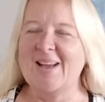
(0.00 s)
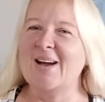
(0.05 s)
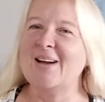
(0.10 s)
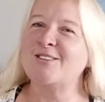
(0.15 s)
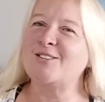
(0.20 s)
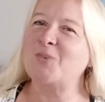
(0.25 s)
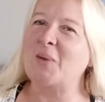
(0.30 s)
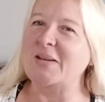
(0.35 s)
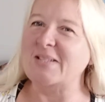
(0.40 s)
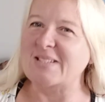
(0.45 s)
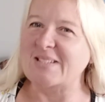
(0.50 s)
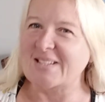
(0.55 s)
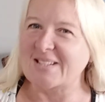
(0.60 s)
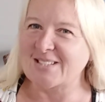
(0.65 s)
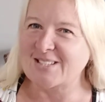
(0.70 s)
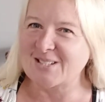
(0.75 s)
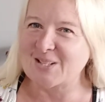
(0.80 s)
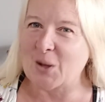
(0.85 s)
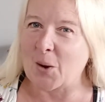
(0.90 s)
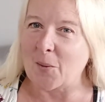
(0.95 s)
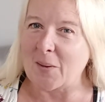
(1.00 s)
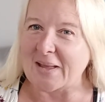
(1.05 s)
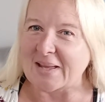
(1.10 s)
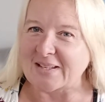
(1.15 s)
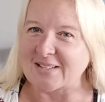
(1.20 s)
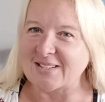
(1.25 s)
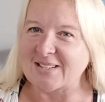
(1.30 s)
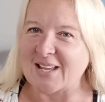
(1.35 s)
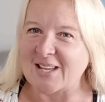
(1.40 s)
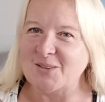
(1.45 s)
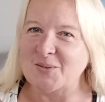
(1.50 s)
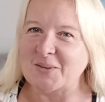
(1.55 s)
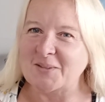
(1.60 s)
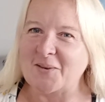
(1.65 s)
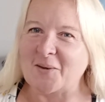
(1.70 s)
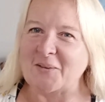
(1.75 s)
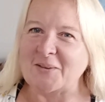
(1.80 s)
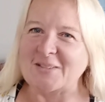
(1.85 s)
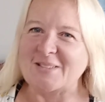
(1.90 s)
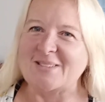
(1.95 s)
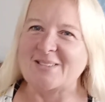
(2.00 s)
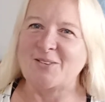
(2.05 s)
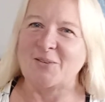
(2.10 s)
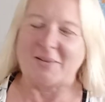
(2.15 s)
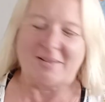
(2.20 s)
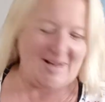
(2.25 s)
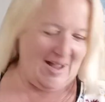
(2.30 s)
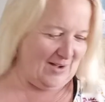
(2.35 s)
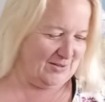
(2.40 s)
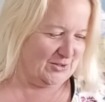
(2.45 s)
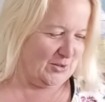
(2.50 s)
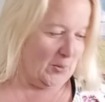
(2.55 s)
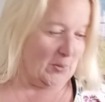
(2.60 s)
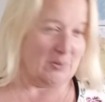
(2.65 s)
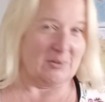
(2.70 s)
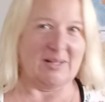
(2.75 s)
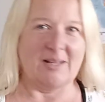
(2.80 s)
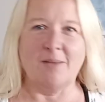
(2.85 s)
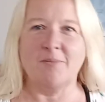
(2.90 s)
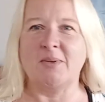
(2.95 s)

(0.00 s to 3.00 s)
So I did get to go into Kingwood Garden greenhouse early.